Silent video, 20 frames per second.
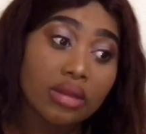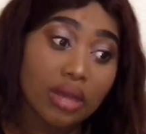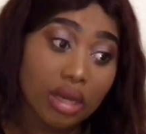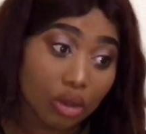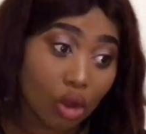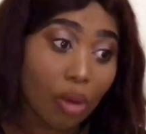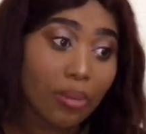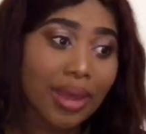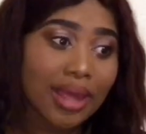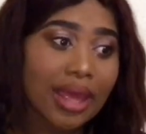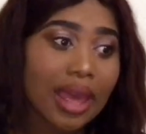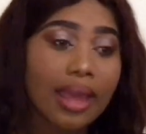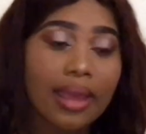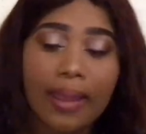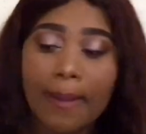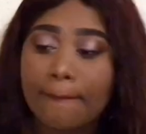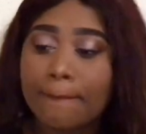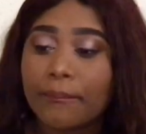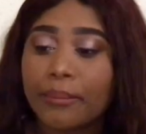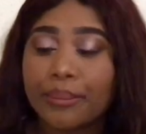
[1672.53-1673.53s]
The Quebec
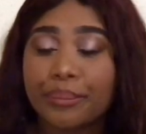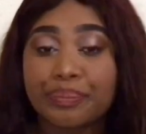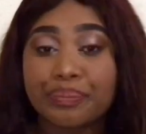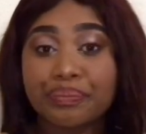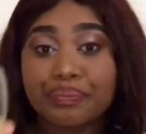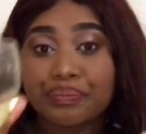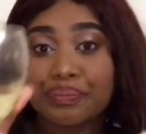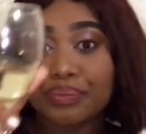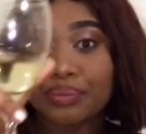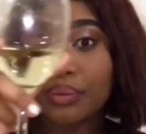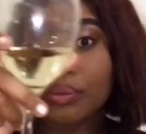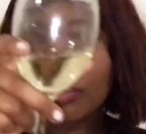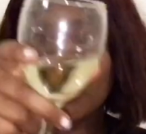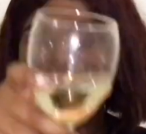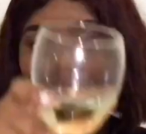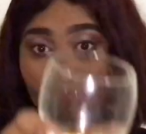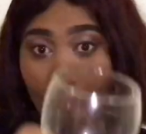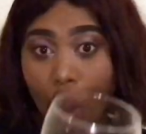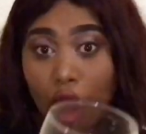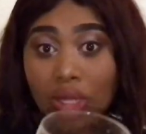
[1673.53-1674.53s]
egg.
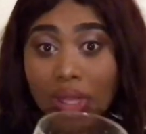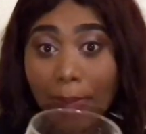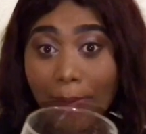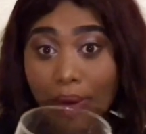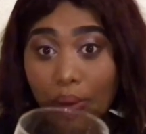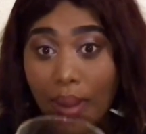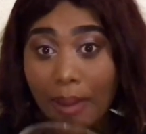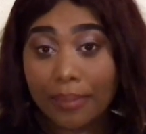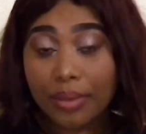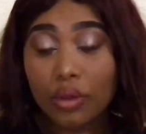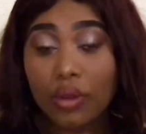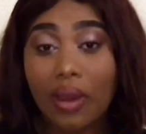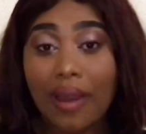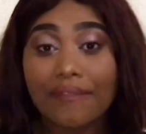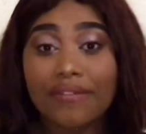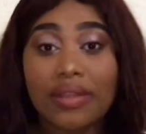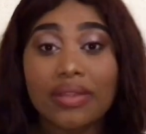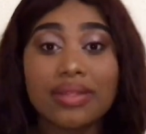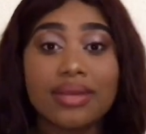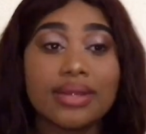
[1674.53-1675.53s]
Okay, one year
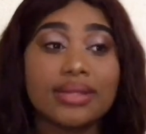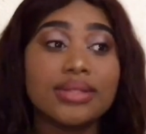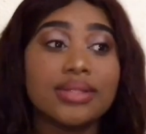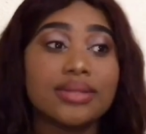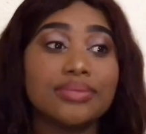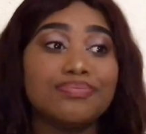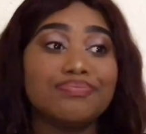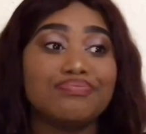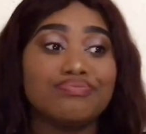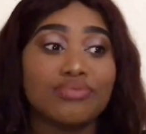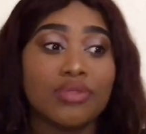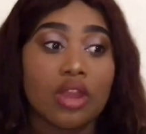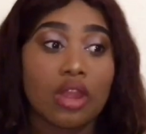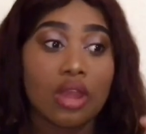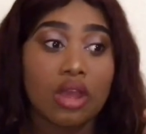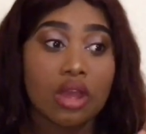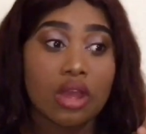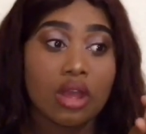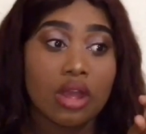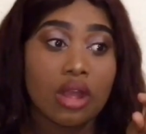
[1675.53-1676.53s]
after that,
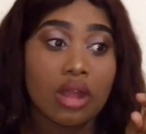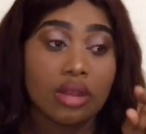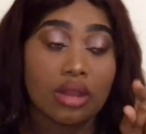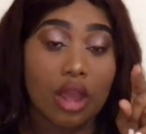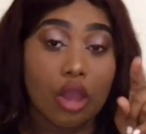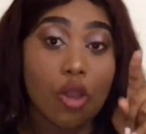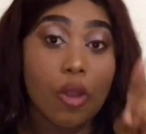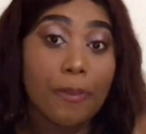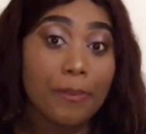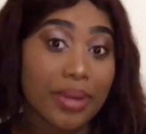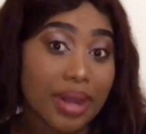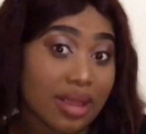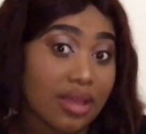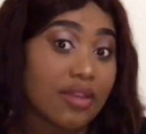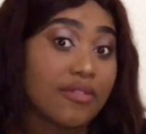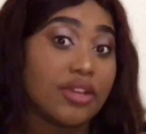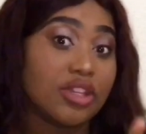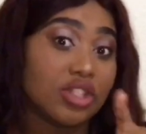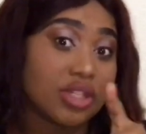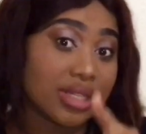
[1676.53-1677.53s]
they will break
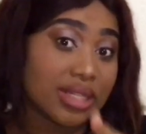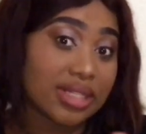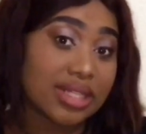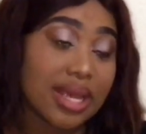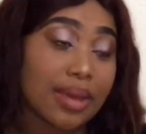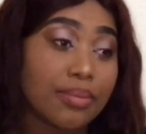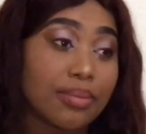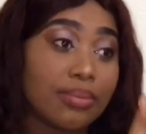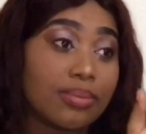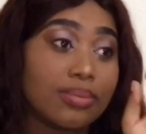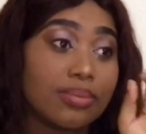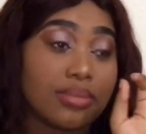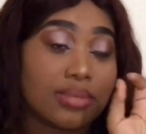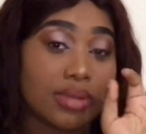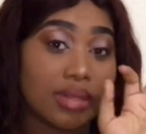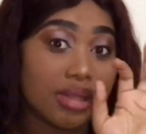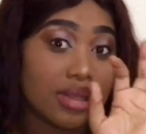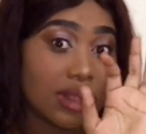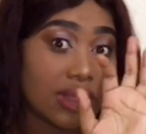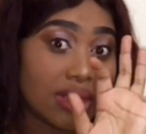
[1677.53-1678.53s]
virginity
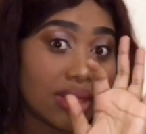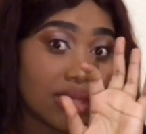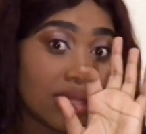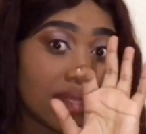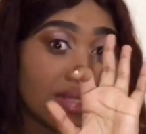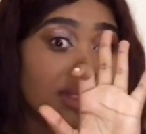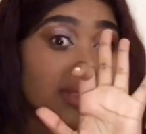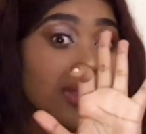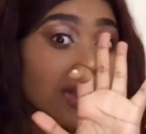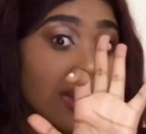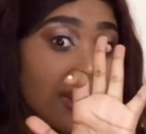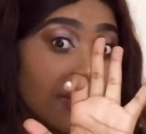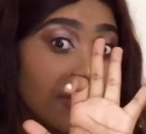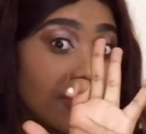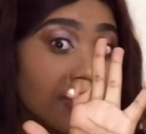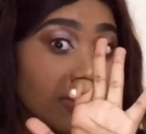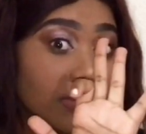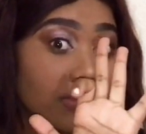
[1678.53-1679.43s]
is three.